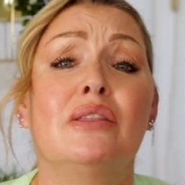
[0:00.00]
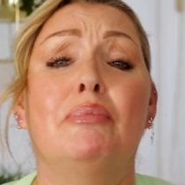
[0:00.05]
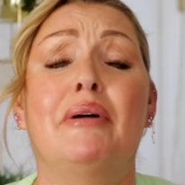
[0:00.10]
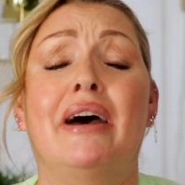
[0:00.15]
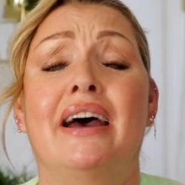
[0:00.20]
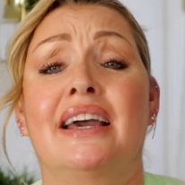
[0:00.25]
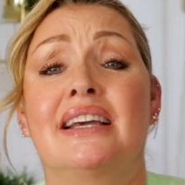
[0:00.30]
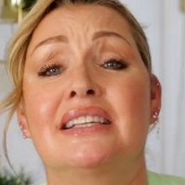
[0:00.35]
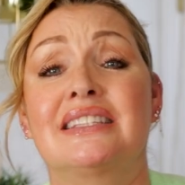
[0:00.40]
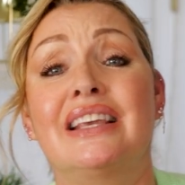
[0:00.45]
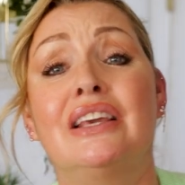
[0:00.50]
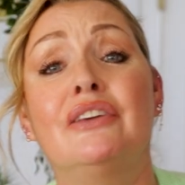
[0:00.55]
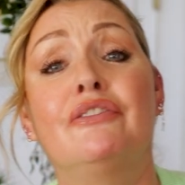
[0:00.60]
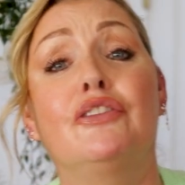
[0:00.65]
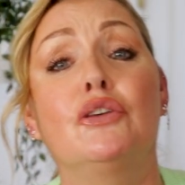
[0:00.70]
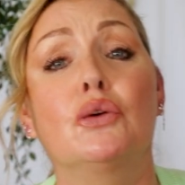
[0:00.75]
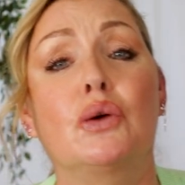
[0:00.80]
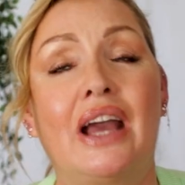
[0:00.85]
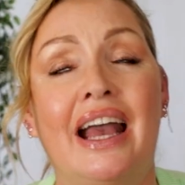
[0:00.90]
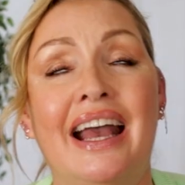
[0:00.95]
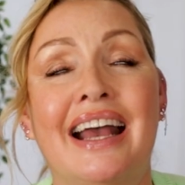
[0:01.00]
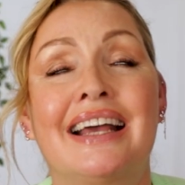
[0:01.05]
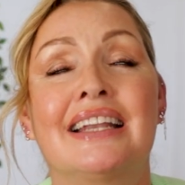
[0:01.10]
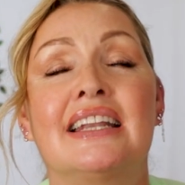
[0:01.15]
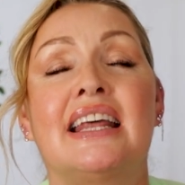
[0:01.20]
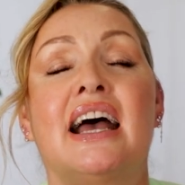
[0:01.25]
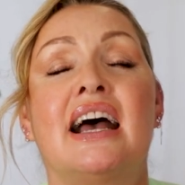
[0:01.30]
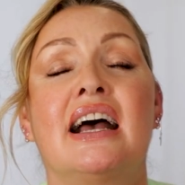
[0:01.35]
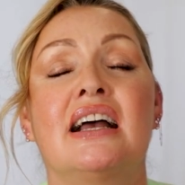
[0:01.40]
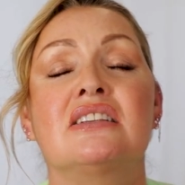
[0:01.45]
the bags if you can
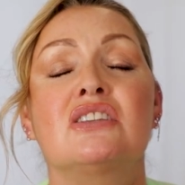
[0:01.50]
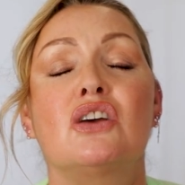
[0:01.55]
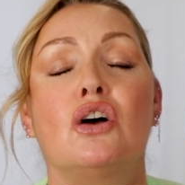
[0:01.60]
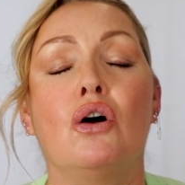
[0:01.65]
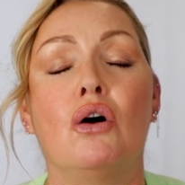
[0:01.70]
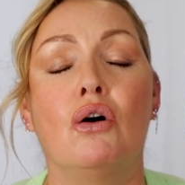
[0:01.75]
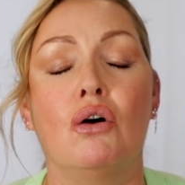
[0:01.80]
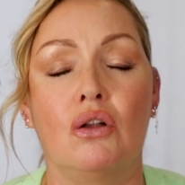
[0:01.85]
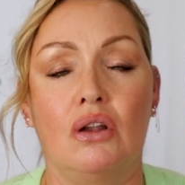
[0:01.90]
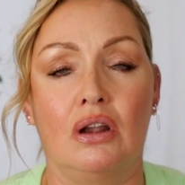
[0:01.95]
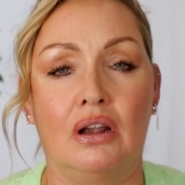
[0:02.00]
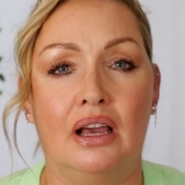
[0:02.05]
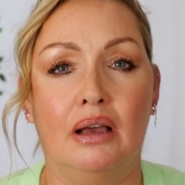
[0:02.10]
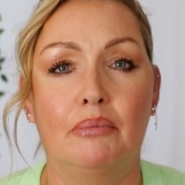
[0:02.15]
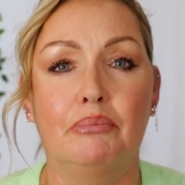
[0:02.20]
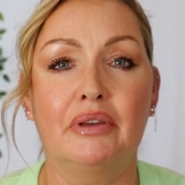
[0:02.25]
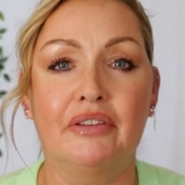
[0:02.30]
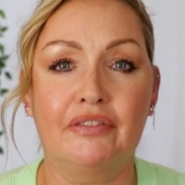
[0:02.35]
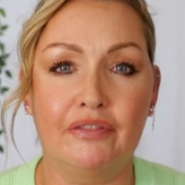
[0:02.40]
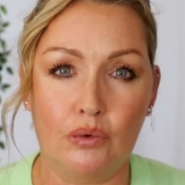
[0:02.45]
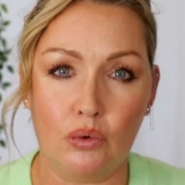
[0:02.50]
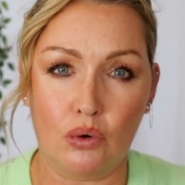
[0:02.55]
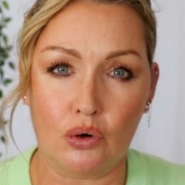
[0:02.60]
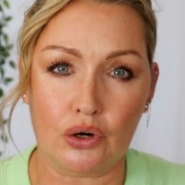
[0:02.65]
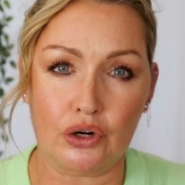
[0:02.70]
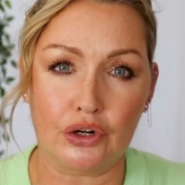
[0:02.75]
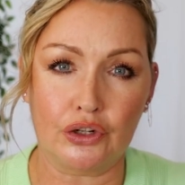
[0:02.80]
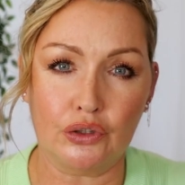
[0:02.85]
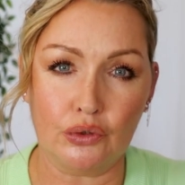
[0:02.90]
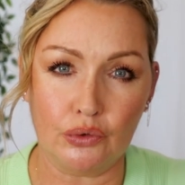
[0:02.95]
at all
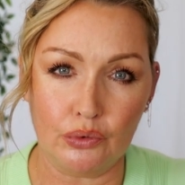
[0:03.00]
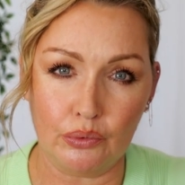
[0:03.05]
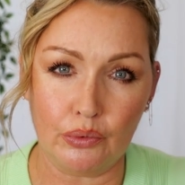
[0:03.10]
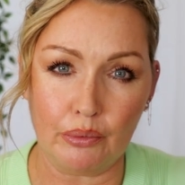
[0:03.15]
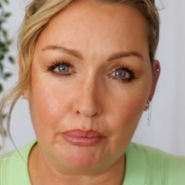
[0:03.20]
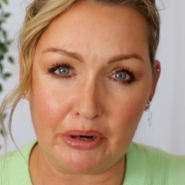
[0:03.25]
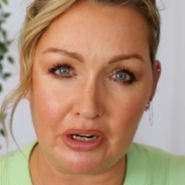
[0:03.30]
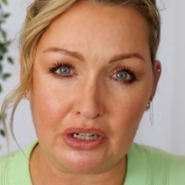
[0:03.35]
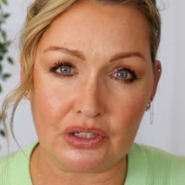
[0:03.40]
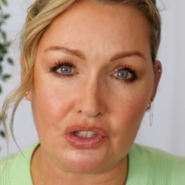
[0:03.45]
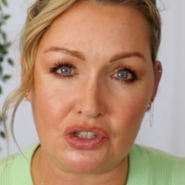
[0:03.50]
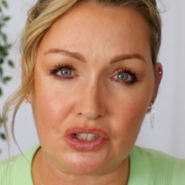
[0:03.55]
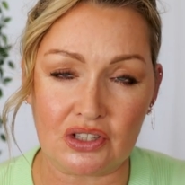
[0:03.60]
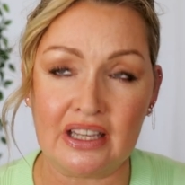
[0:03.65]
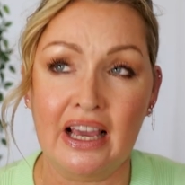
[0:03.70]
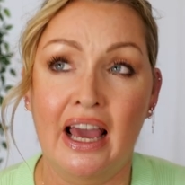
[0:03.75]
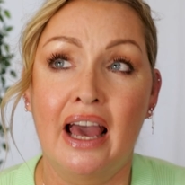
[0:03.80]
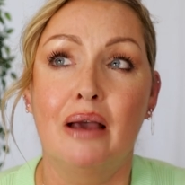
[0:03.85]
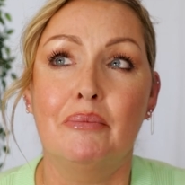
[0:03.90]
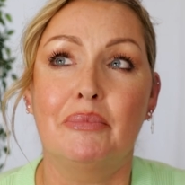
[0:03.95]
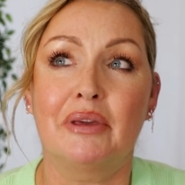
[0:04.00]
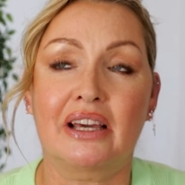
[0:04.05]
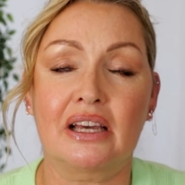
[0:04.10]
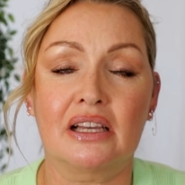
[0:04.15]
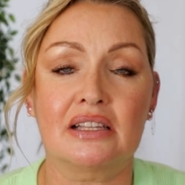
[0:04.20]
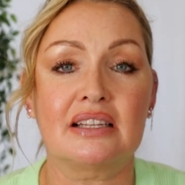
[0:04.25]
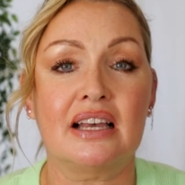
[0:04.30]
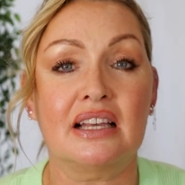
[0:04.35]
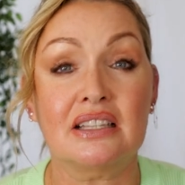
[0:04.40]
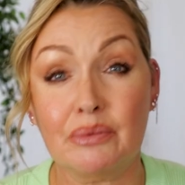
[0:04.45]
before you purchase,
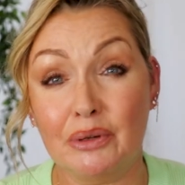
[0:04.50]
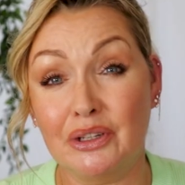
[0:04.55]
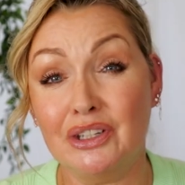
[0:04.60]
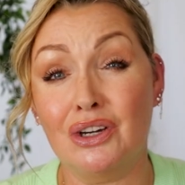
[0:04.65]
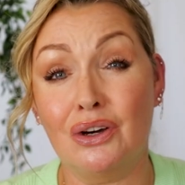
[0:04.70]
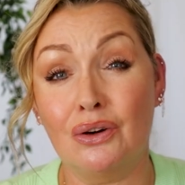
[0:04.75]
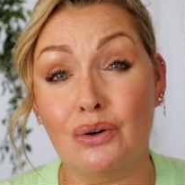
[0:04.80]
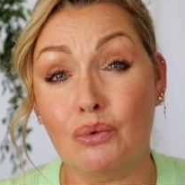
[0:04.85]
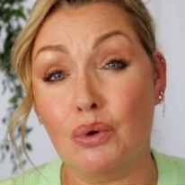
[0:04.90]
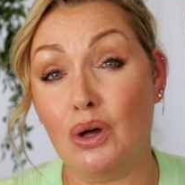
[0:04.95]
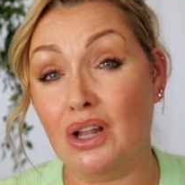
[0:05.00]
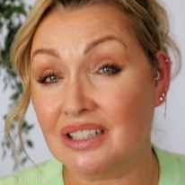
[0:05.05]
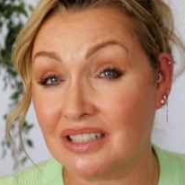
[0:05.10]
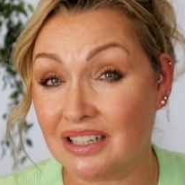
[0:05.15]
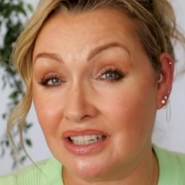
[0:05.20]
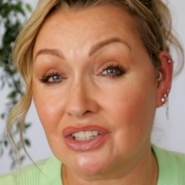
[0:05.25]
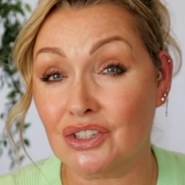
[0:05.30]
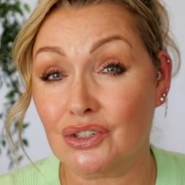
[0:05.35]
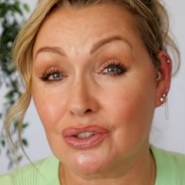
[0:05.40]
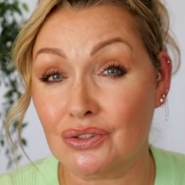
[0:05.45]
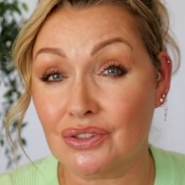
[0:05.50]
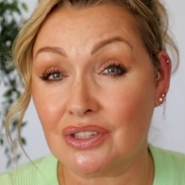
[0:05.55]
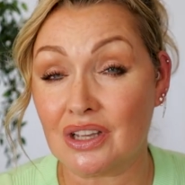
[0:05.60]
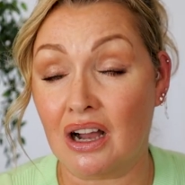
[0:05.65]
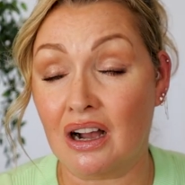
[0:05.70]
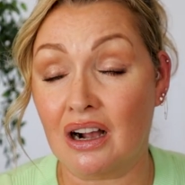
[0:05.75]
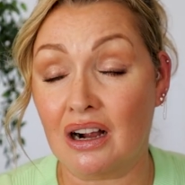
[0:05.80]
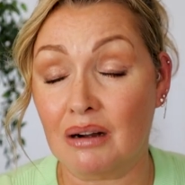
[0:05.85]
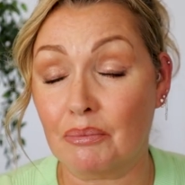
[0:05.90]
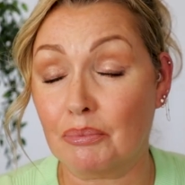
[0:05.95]
because as we know, quality issues
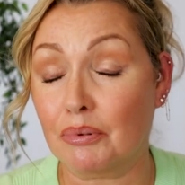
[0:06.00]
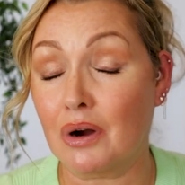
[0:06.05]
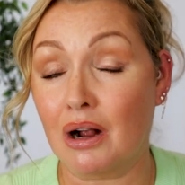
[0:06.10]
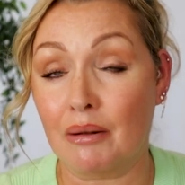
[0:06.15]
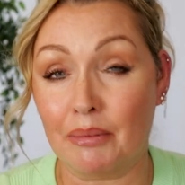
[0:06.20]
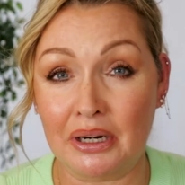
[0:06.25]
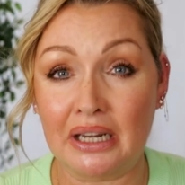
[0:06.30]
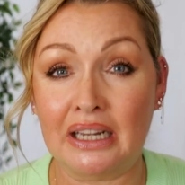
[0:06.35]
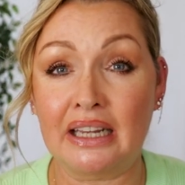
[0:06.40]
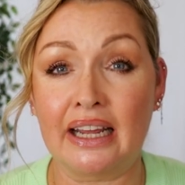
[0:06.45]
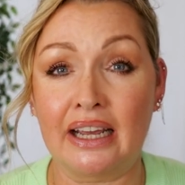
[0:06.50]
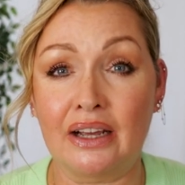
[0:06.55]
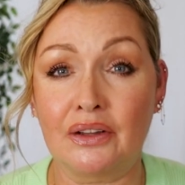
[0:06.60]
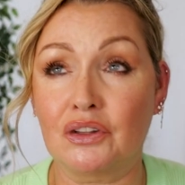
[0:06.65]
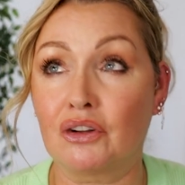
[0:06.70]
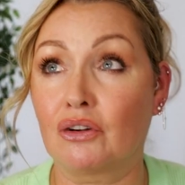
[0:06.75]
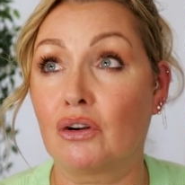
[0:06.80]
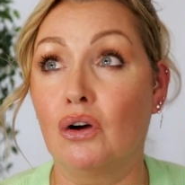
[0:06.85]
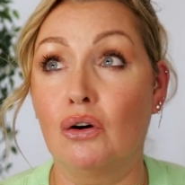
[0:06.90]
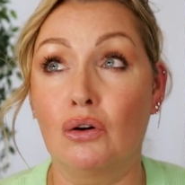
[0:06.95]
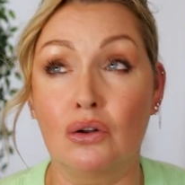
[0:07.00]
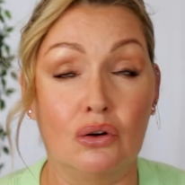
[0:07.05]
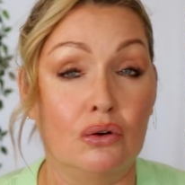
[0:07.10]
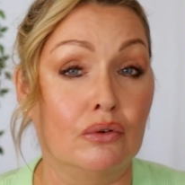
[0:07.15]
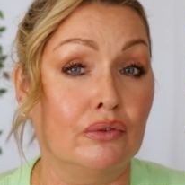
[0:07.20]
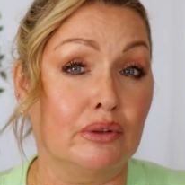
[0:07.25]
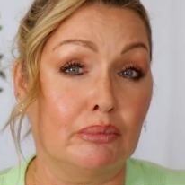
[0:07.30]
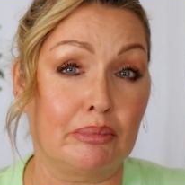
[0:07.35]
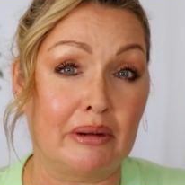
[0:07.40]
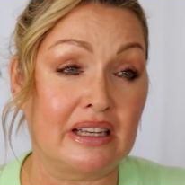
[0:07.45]
are prominent now. They're all
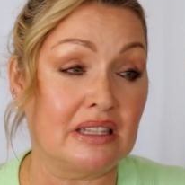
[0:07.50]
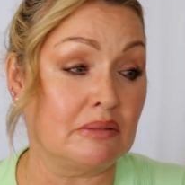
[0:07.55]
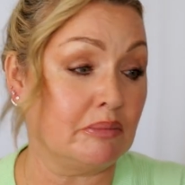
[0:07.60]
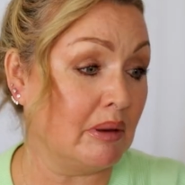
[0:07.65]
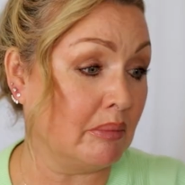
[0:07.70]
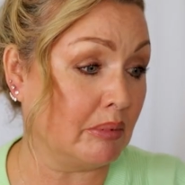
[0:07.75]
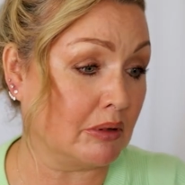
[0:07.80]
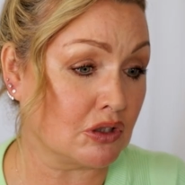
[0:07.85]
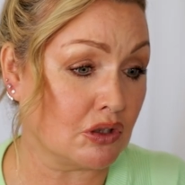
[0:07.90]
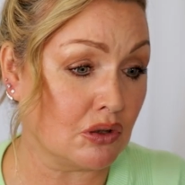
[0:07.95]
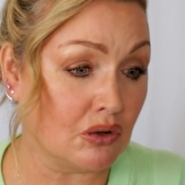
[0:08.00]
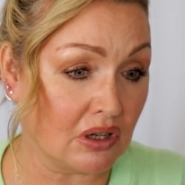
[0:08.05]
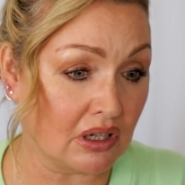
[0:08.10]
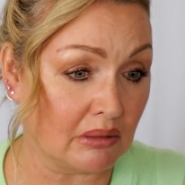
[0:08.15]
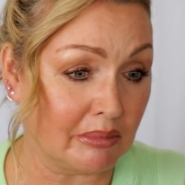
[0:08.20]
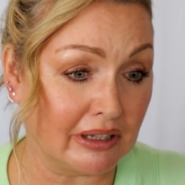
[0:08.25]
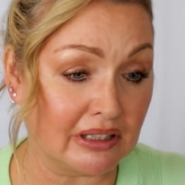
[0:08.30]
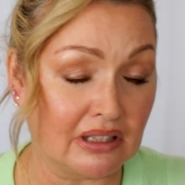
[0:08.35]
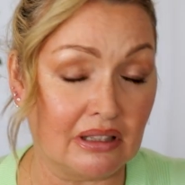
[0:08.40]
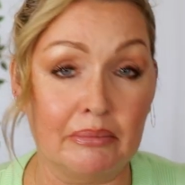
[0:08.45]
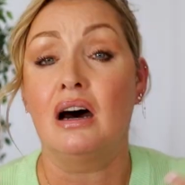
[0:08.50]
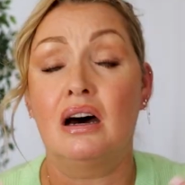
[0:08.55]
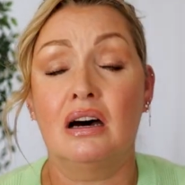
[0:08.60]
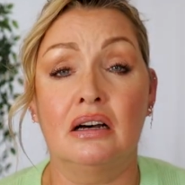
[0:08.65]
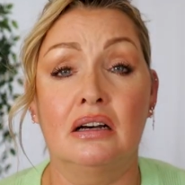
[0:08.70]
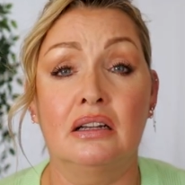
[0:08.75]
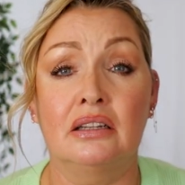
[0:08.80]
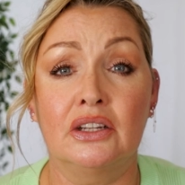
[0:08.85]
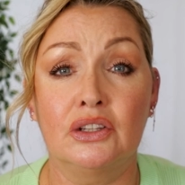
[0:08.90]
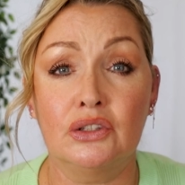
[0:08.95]
over the place. People are talking about them
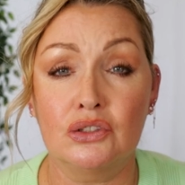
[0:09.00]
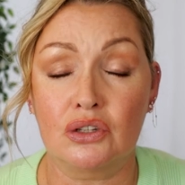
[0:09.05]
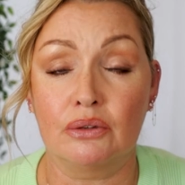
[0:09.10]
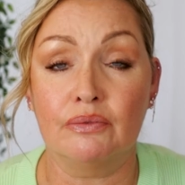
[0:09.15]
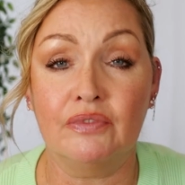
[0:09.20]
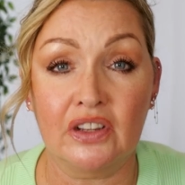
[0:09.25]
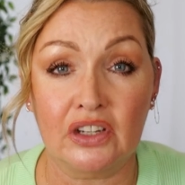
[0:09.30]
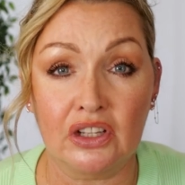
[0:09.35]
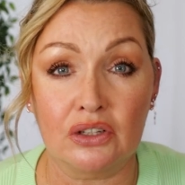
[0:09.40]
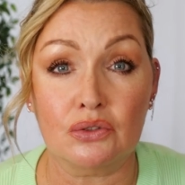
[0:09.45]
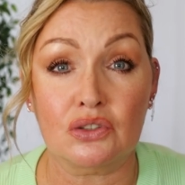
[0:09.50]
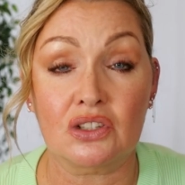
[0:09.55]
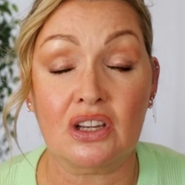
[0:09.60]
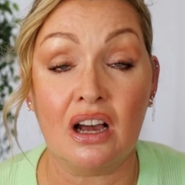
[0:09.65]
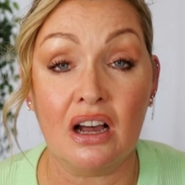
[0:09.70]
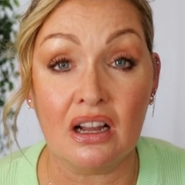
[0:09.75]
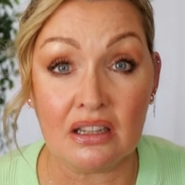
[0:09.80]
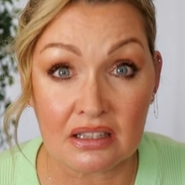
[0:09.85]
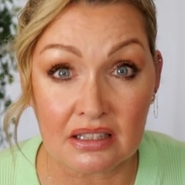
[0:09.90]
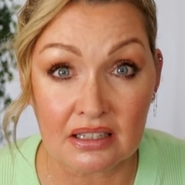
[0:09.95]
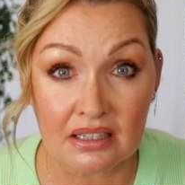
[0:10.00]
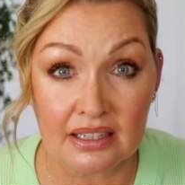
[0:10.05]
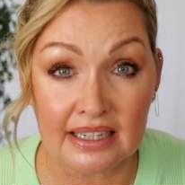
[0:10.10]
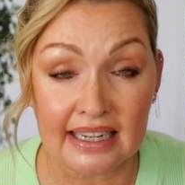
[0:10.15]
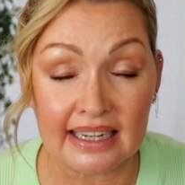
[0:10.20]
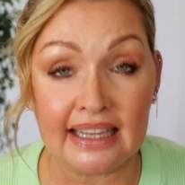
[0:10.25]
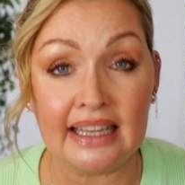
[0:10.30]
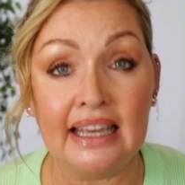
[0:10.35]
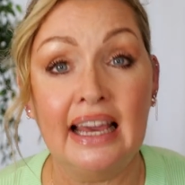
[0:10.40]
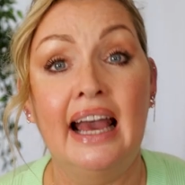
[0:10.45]
on YouTube videos
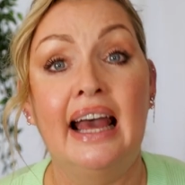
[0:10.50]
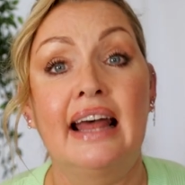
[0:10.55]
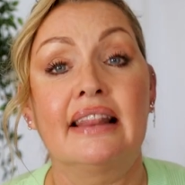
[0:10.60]
constantly.